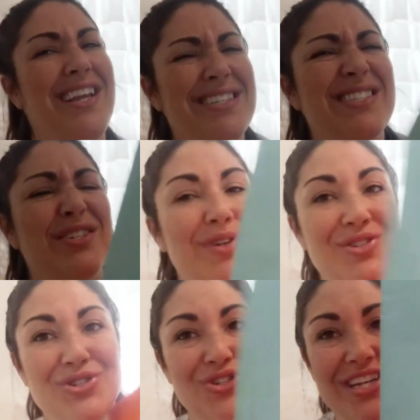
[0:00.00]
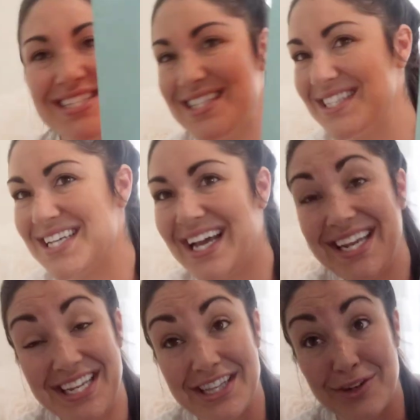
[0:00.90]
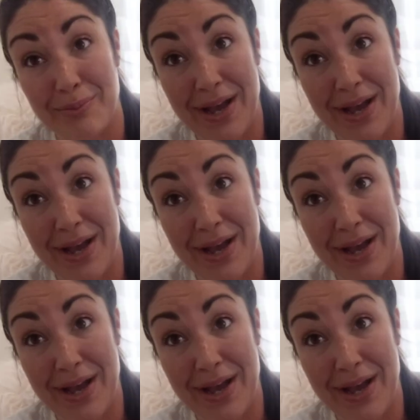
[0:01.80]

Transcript: He wants to chase the tiny little